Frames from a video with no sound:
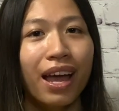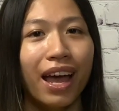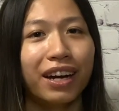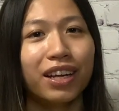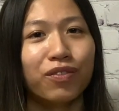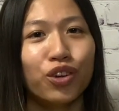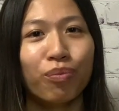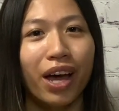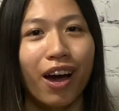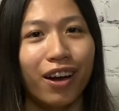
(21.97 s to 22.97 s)
and give you
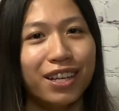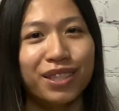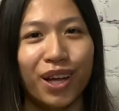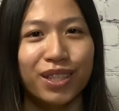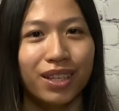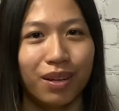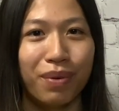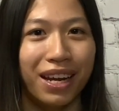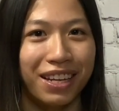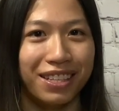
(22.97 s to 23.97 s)
my honest thoughts and
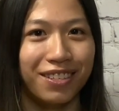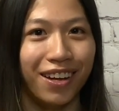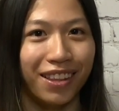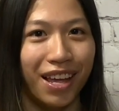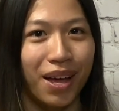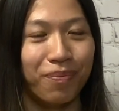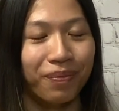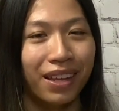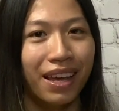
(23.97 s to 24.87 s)
opinions on them.